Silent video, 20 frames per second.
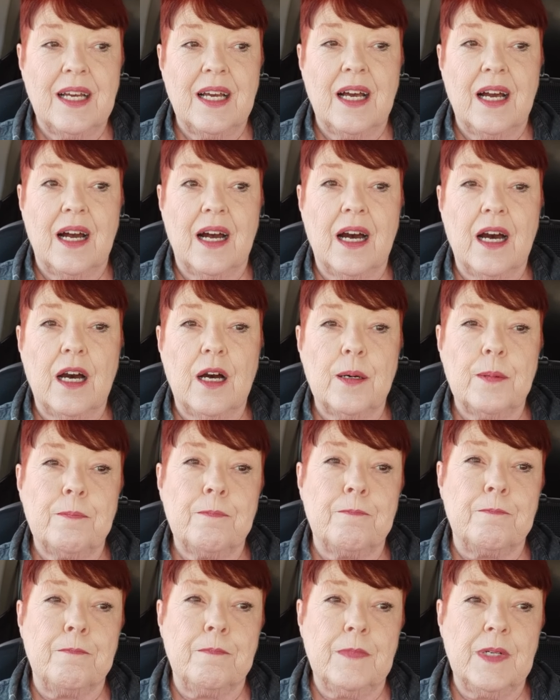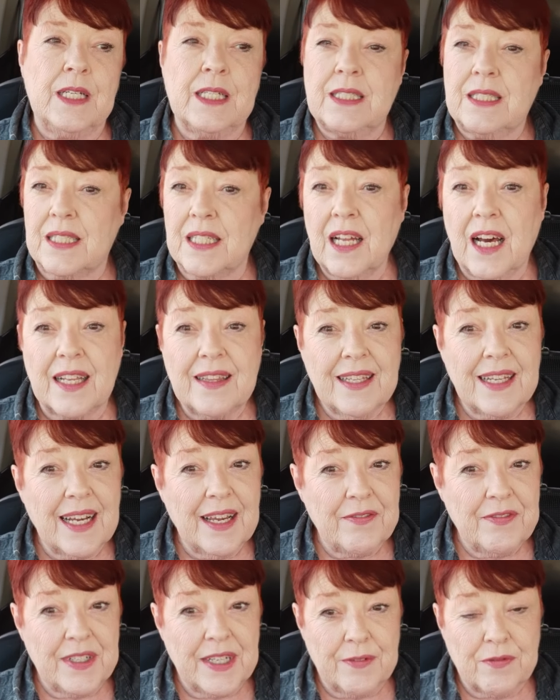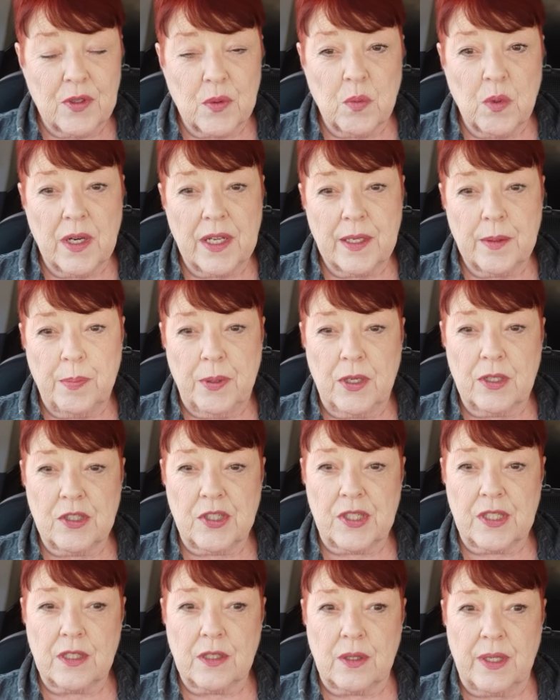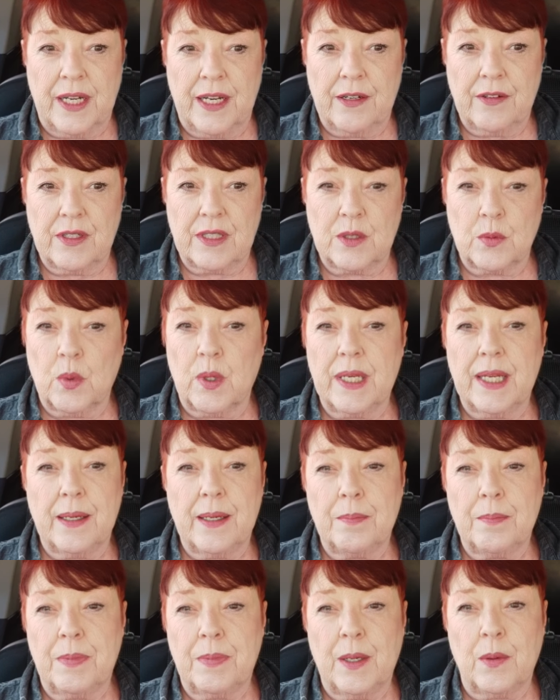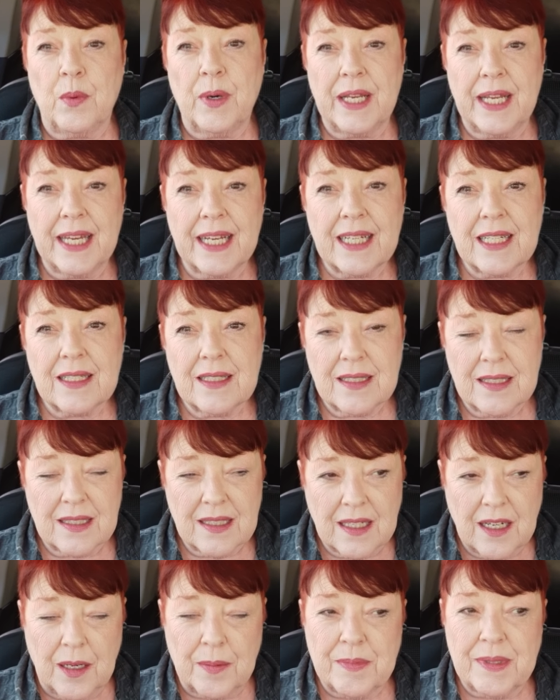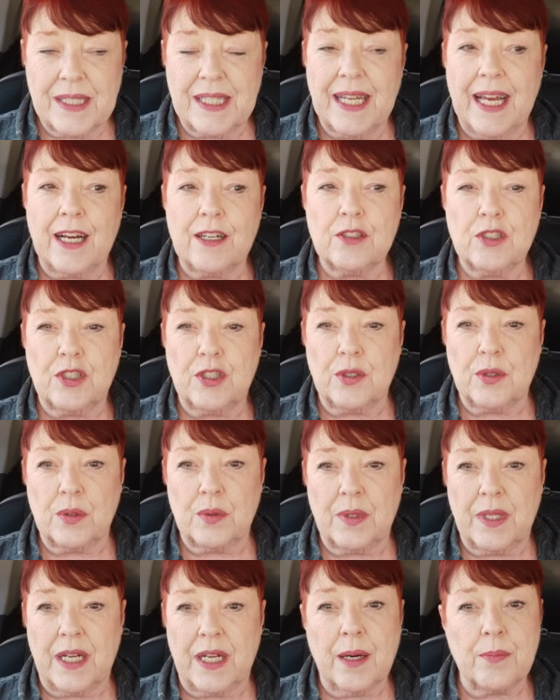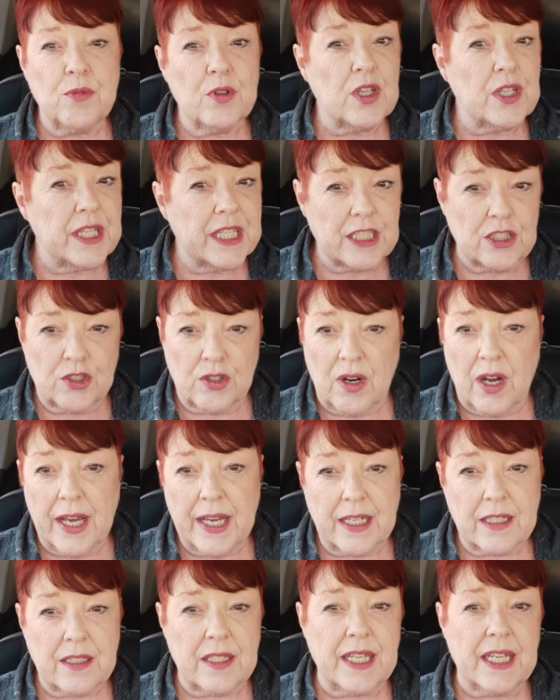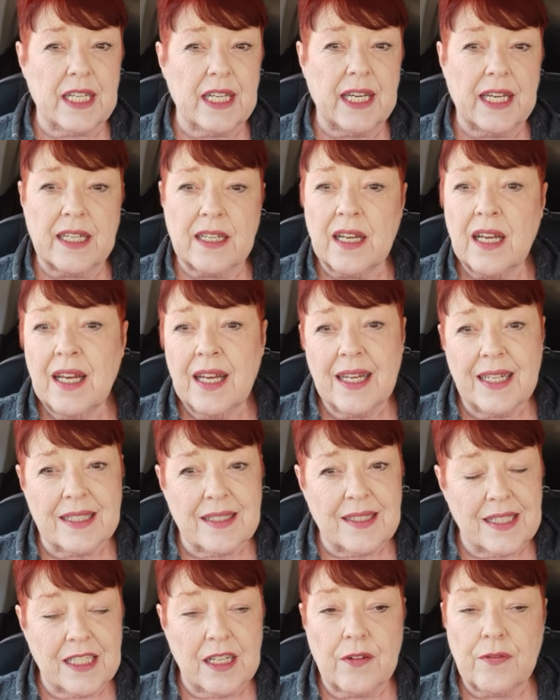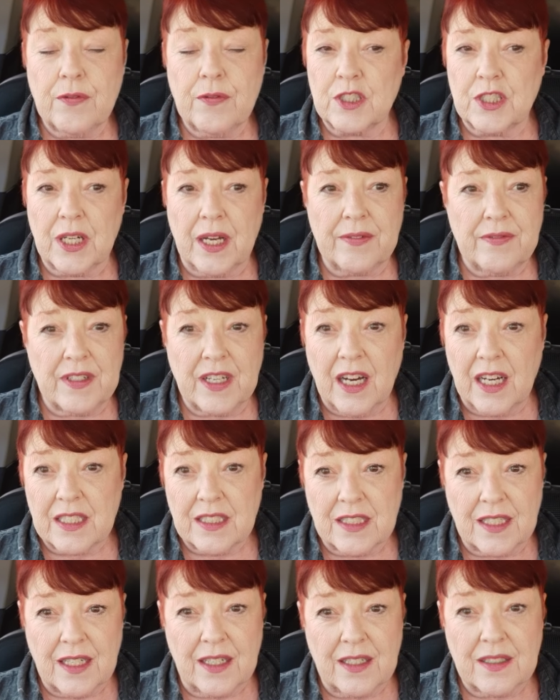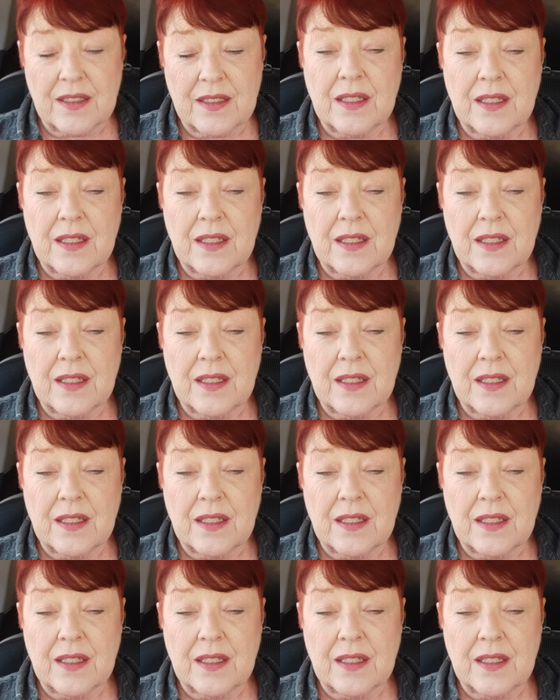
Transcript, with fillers: Um, it's not that I've never run a personal errand, when it, but when it comes down to that I'm running dry cleaning and stuff which I've not done,